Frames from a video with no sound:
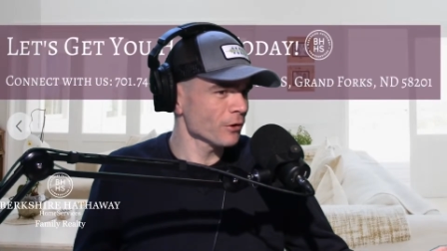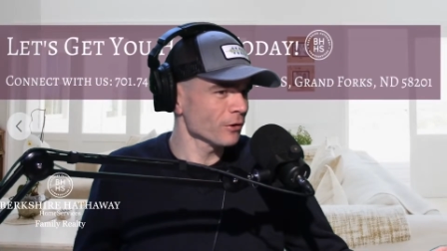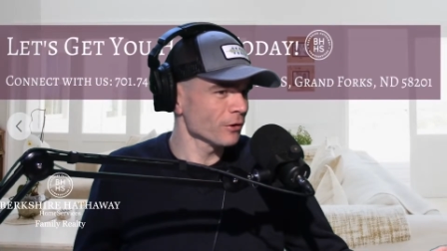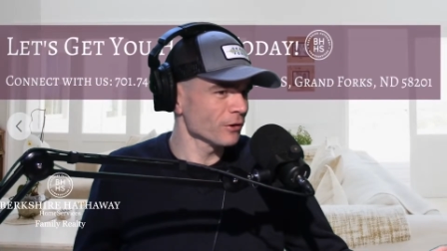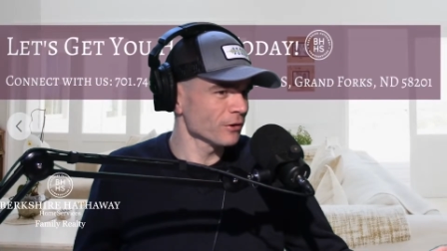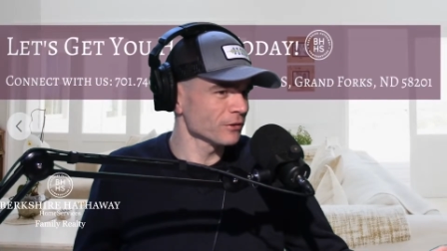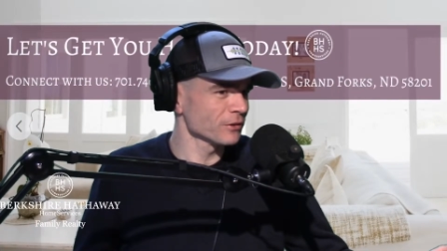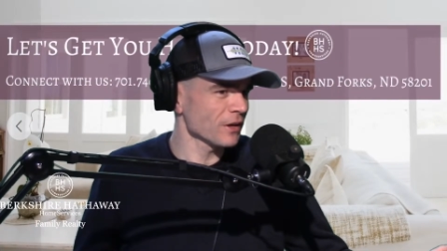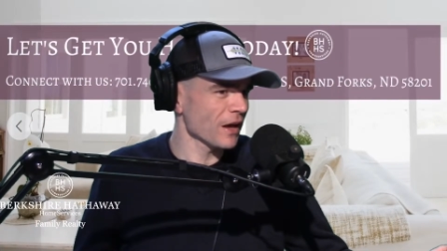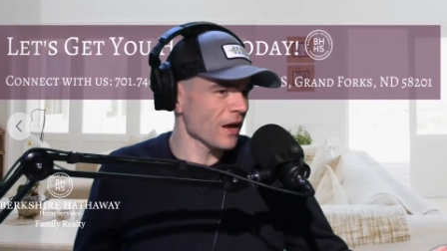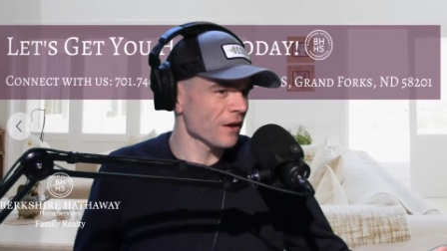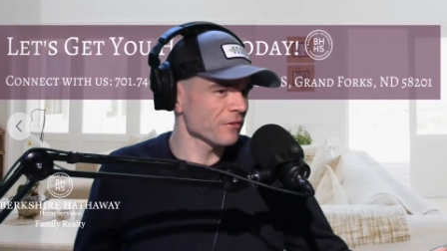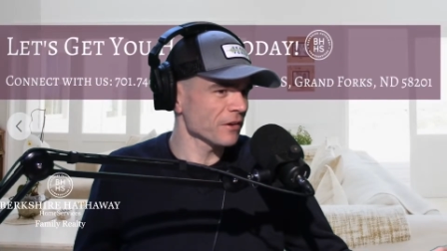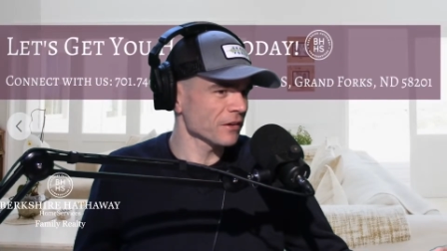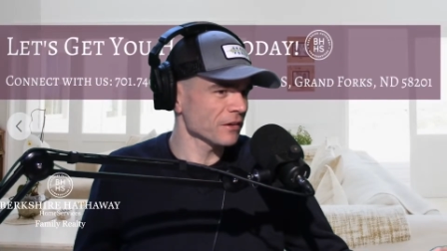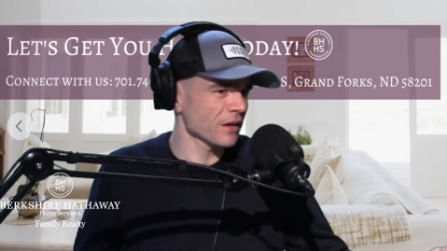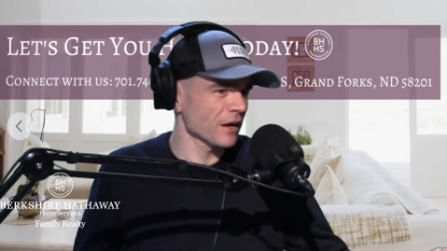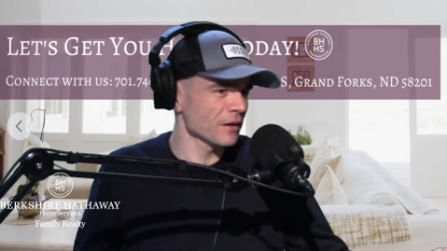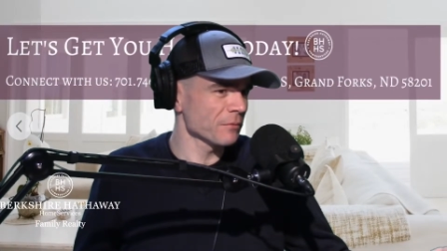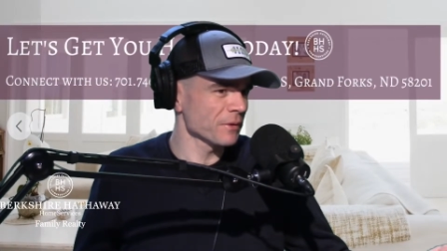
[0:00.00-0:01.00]
or do you have you
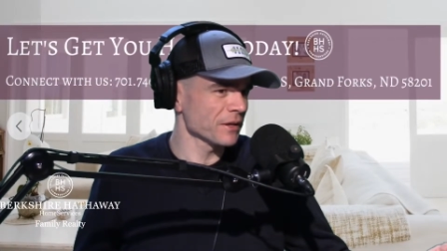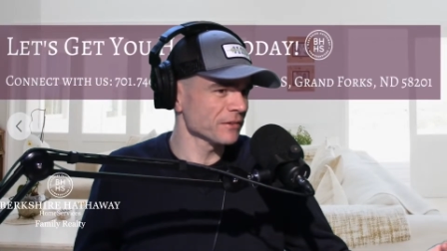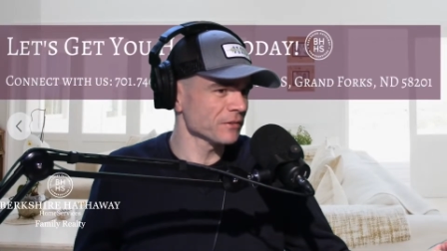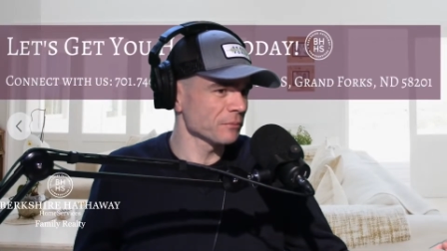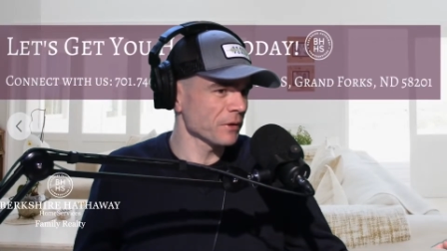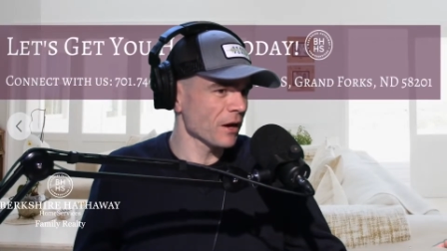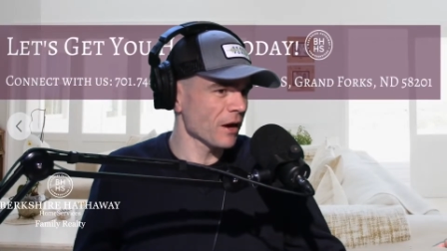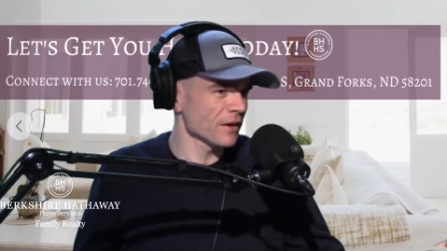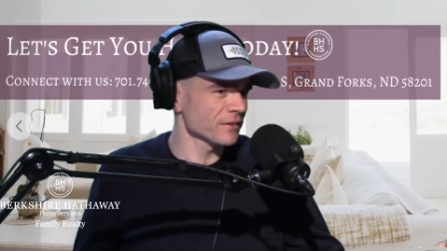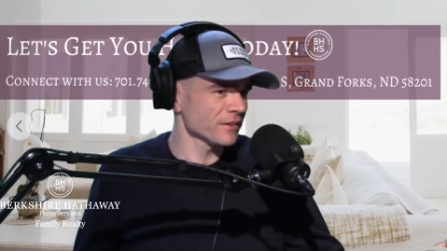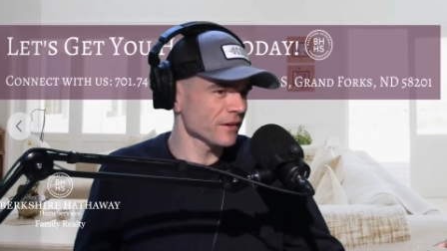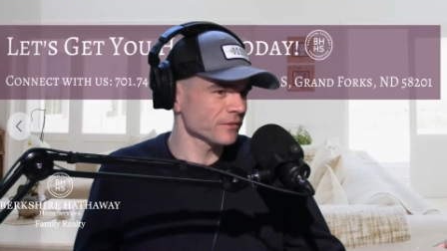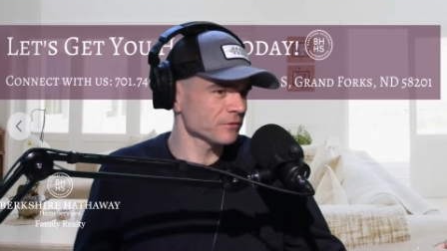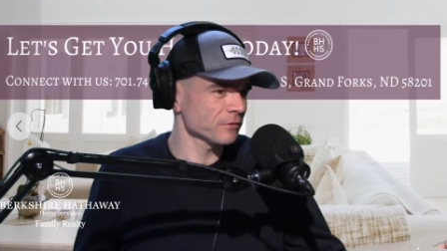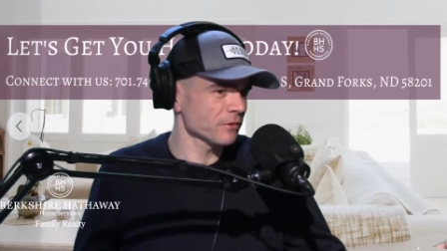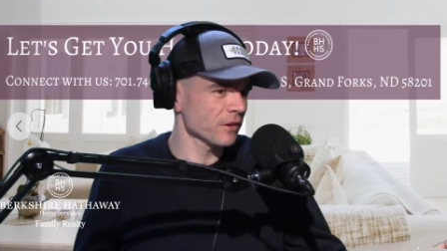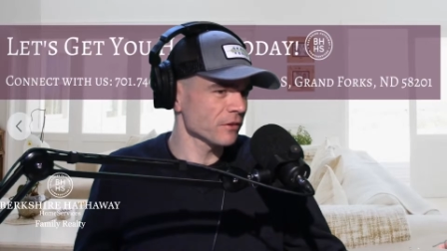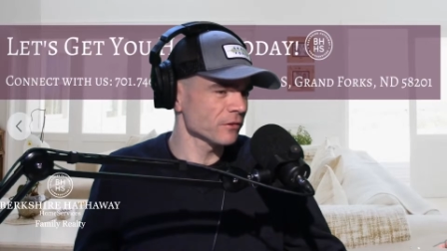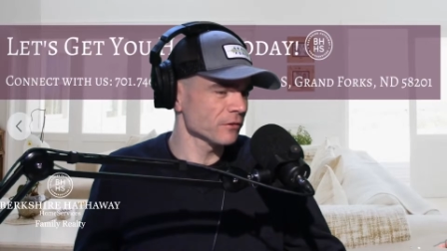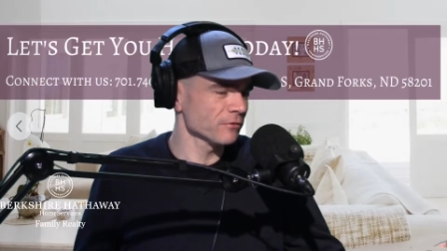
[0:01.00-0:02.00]
kind of made some contacts with
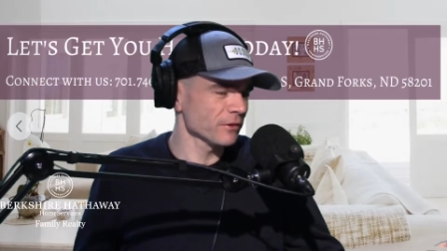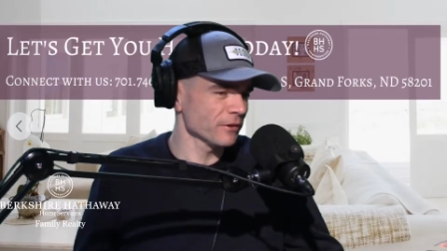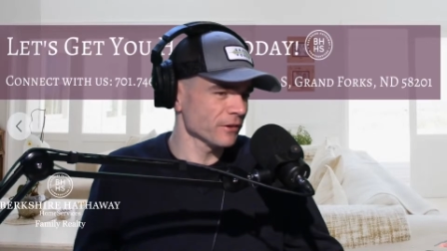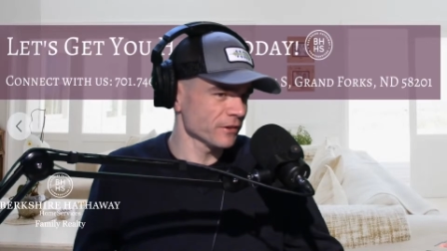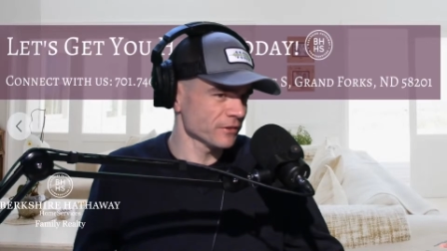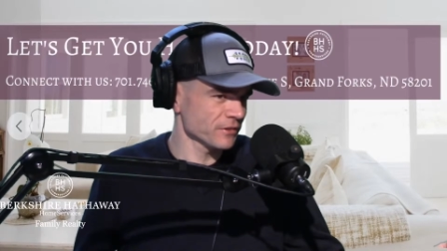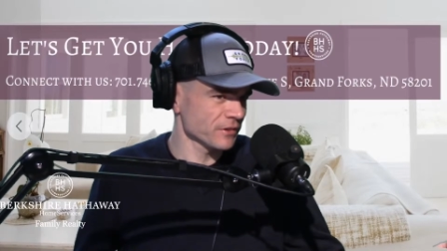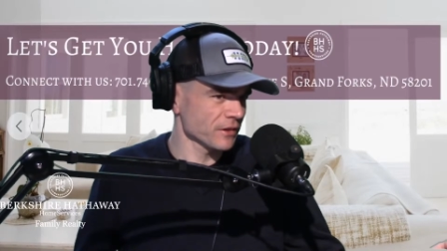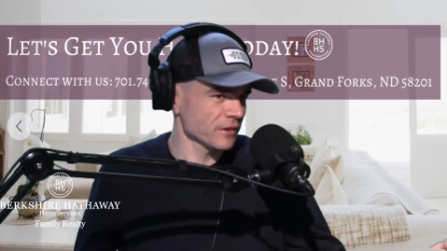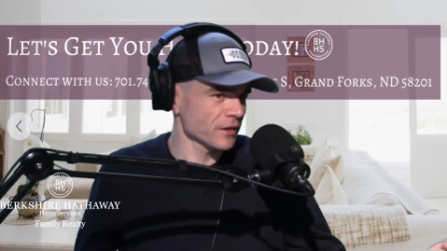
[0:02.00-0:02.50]
other various uh,